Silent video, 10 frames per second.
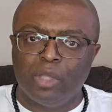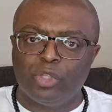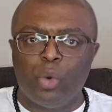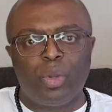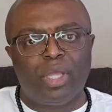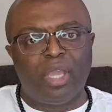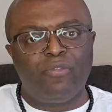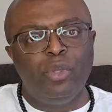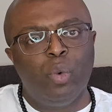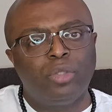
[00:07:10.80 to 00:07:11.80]
So
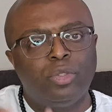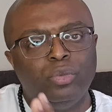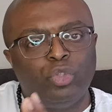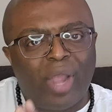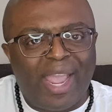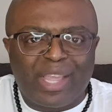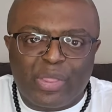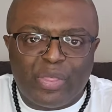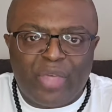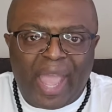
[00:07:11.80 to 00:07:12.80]
if you want to drag
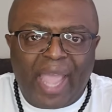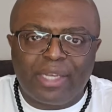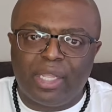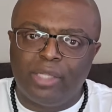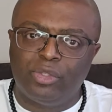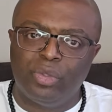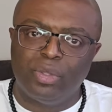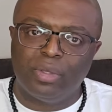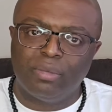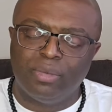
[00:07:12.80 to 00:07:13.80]
that
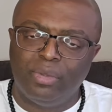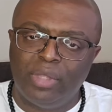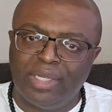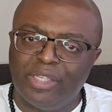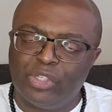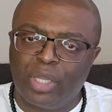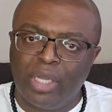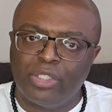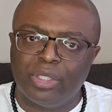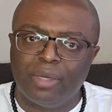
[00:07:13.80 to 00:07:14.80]
into the
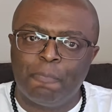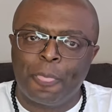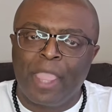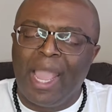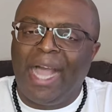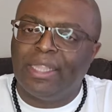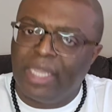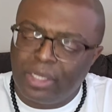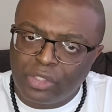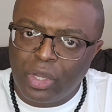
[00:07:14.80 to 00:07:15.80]
discussion, I
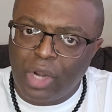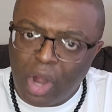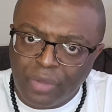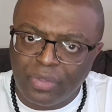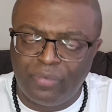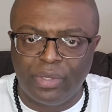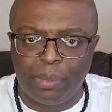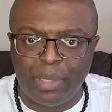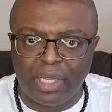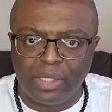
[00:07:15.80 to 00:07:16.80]
think that's going to hurt the
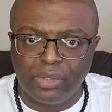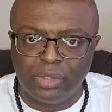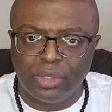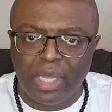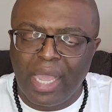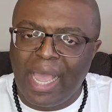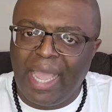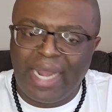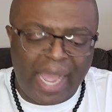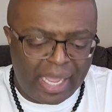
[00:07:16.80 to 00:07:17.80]
Philippines.
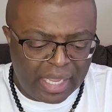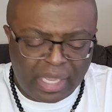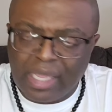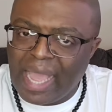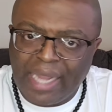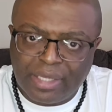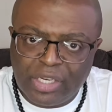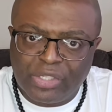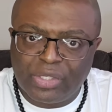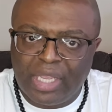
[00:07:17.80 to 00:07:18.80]
And if
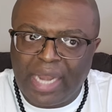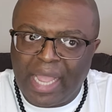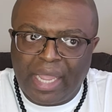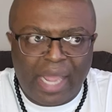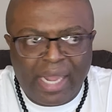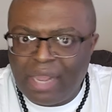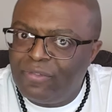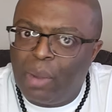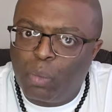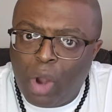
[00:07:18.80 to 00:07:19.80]

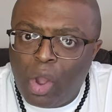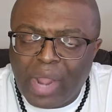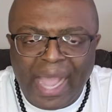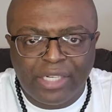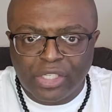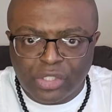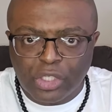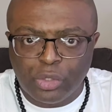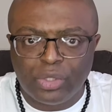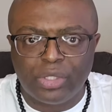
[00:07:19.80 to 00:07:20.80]
I'm wrong, I just
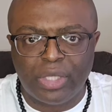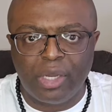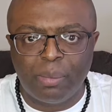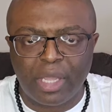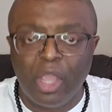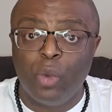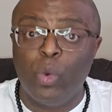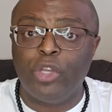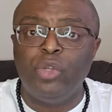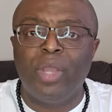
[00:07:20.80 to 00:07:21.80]
need you to tell me
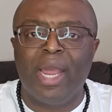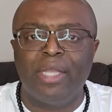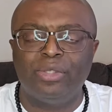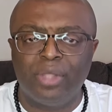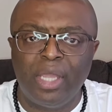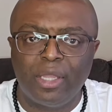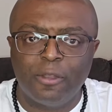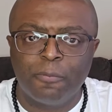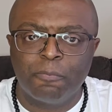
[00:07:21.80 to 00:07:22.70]
what you guys think.